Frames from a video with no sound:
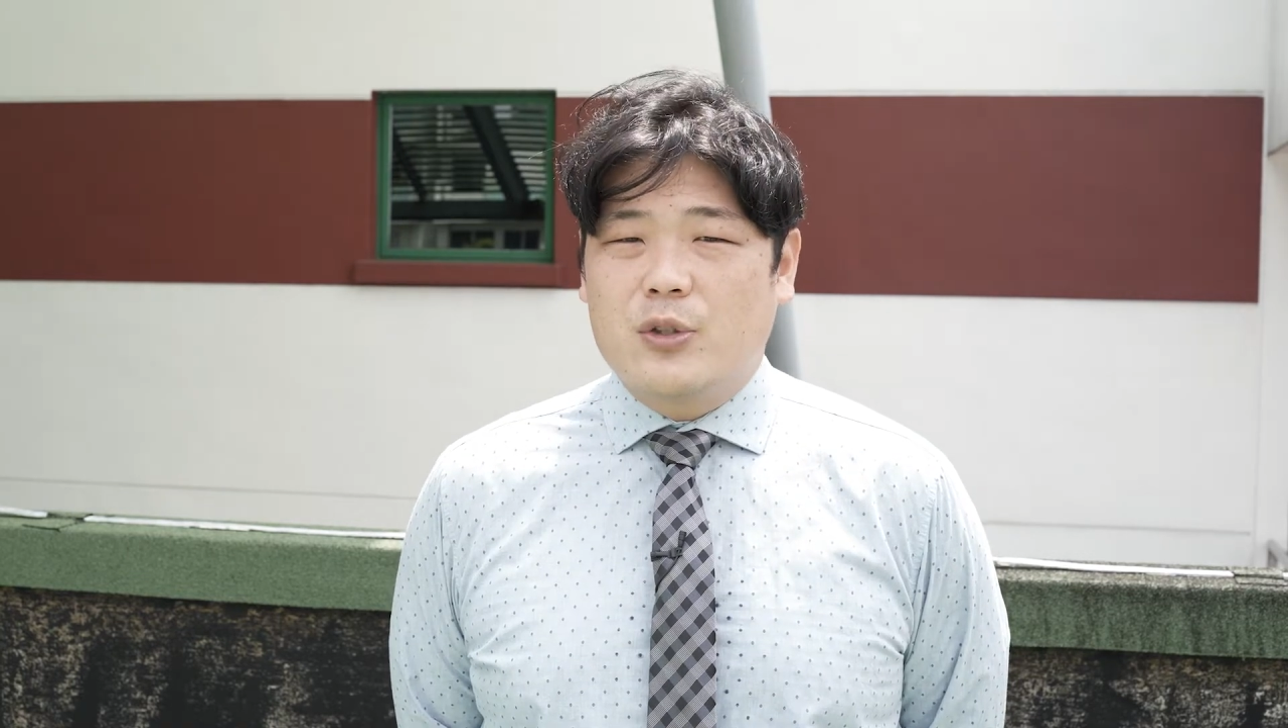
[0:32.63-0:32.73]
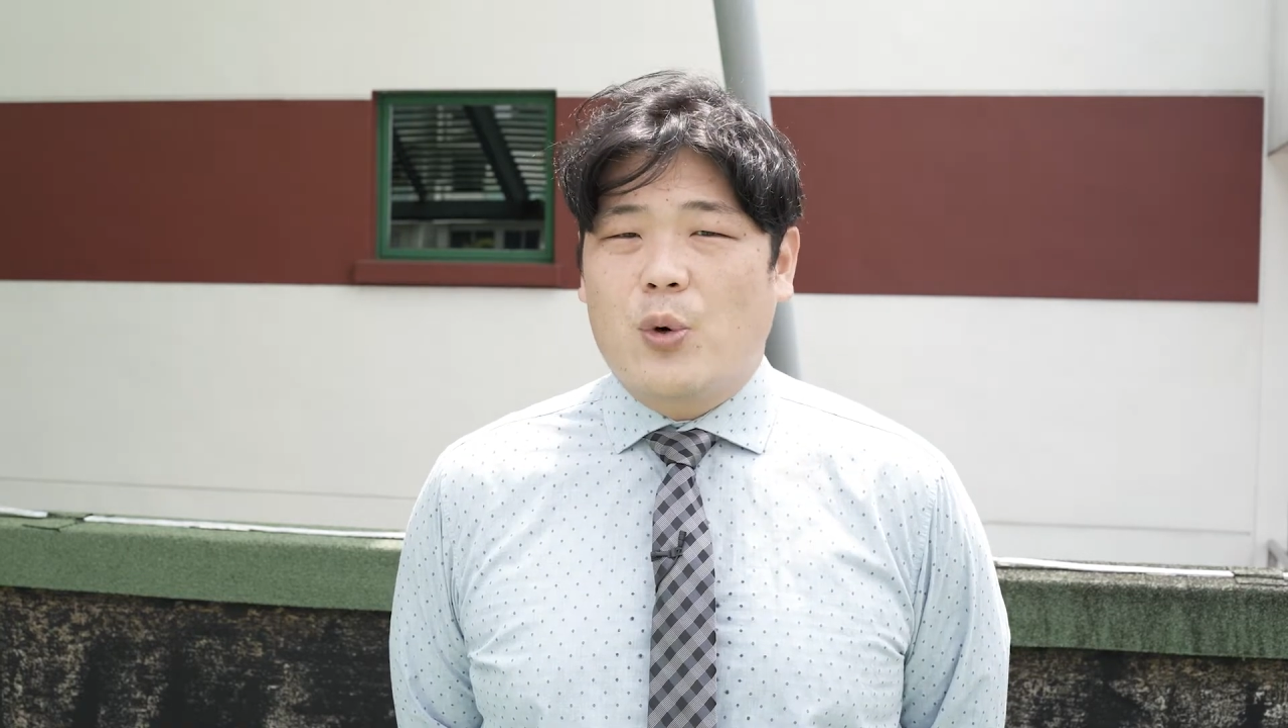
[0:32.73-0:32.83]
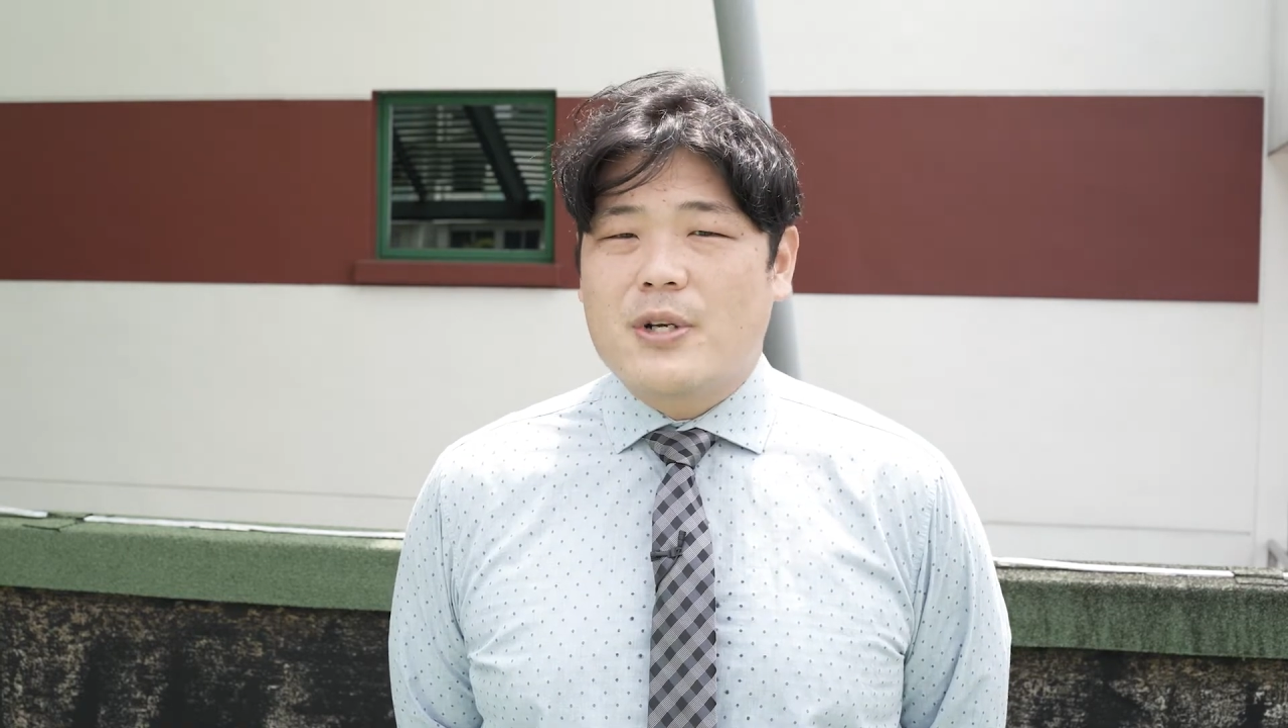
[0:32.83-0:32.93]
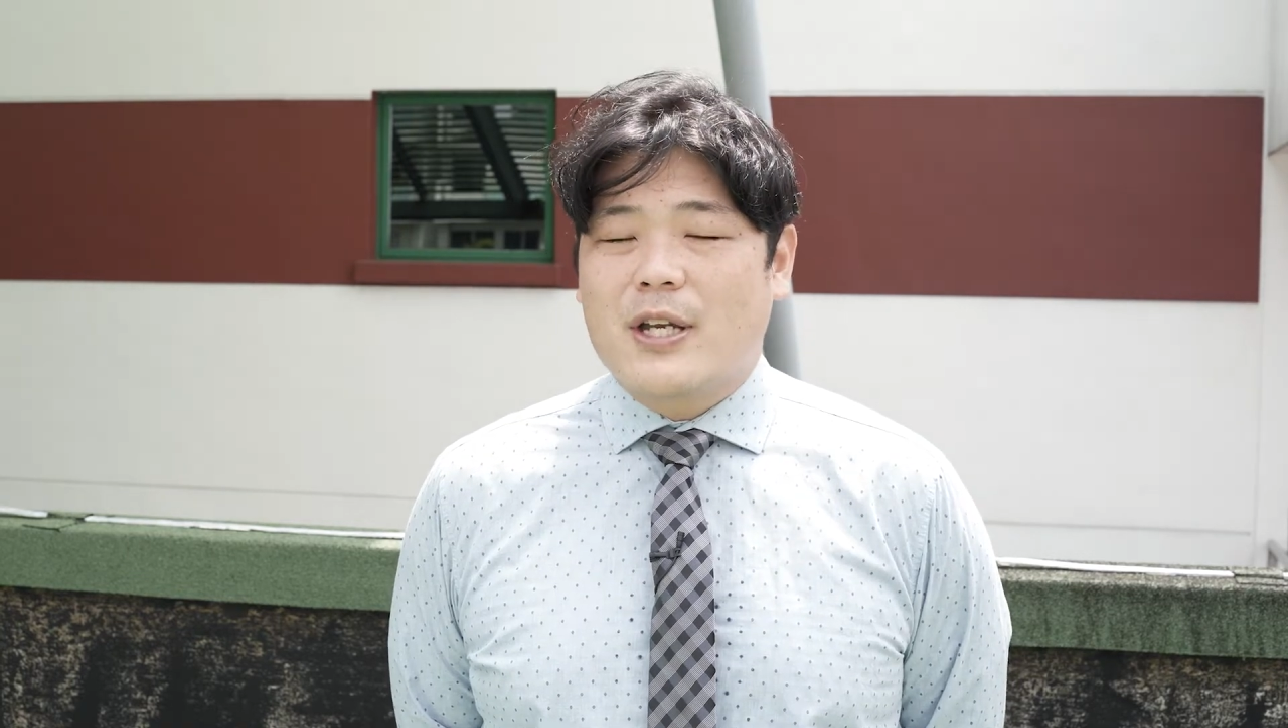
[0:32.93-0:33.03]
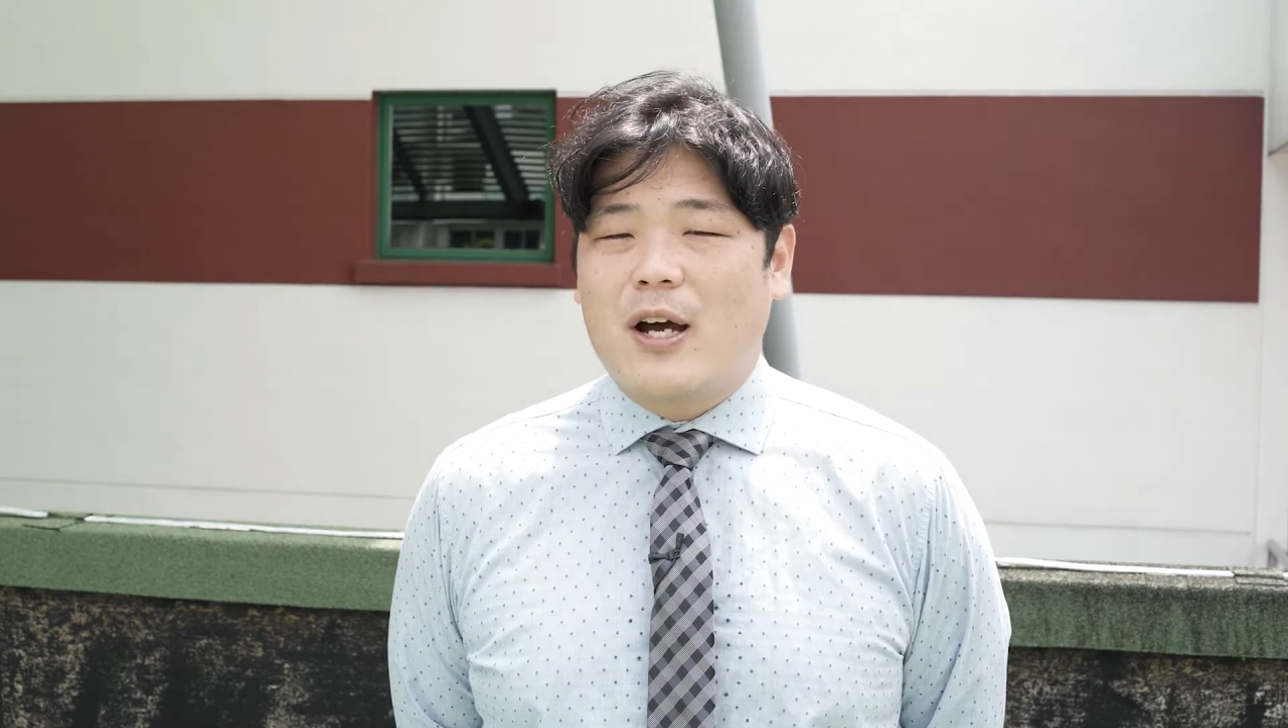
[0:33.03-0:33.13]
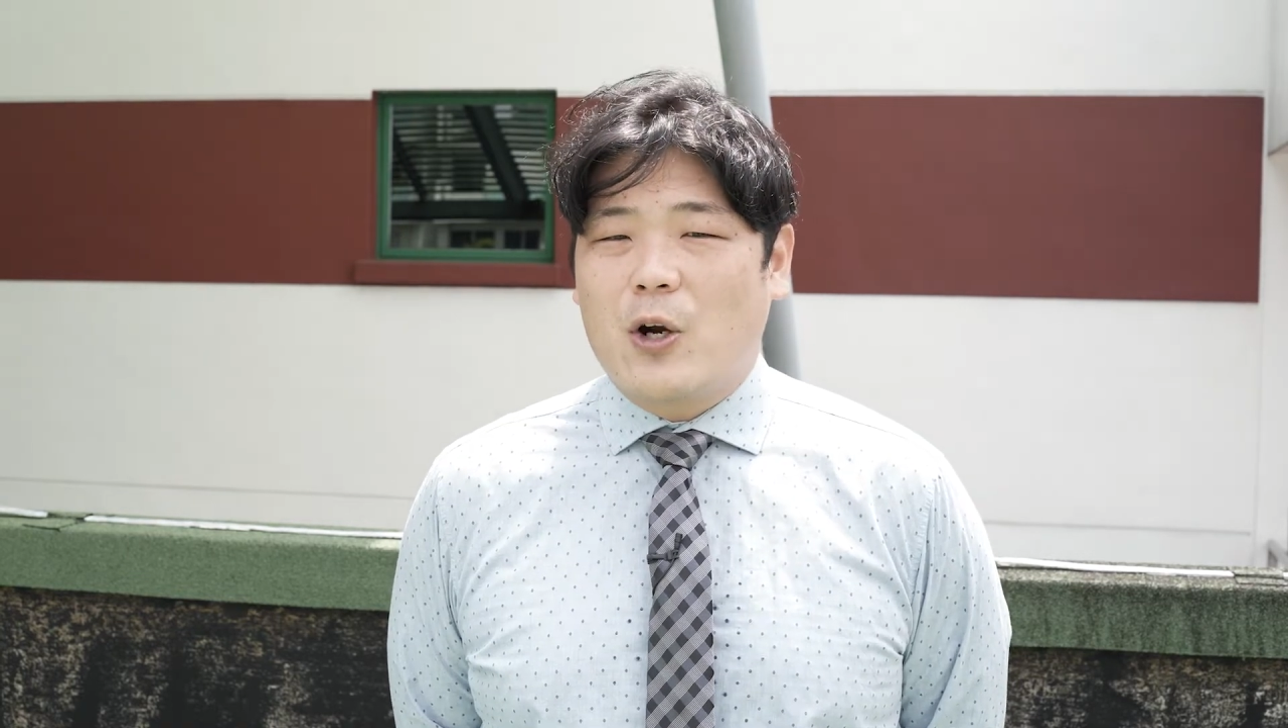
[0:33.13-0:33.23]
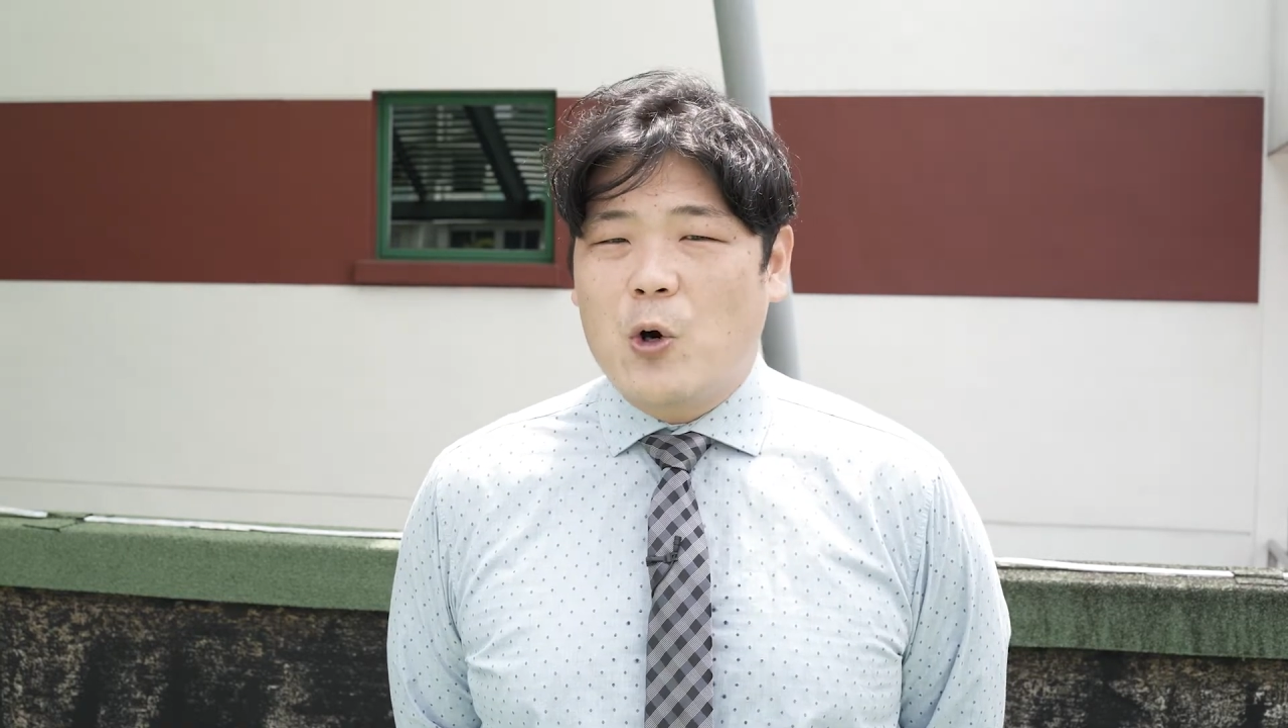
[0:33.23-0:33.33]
doors that God